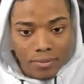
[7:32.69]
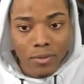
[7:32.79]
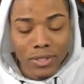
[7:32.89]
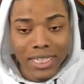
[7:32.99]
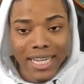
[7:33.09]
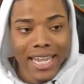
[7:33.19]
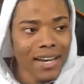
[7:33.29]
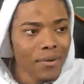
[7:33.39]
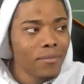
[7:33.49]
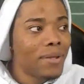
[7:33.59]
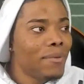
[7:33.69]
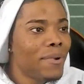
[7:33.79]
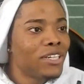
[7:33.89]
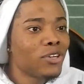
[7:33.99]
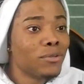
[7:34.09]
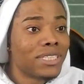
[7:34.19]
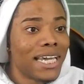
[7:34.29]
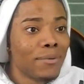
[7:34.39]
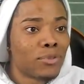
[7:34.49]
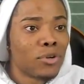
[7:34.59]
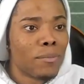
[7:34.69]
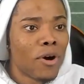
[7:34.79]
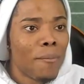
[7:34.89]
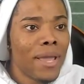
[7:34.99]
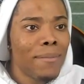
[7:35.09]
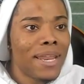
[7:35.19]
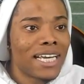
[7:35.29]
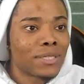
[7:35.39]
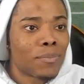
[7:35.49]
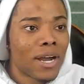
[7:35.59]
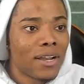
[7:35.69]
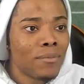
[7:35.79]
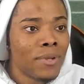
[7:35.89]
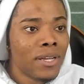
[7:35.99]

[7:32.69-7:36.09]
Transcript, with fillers: Was it Keenum? Let me make sure it was Keenum throwing the ball. Maybe that's the problem.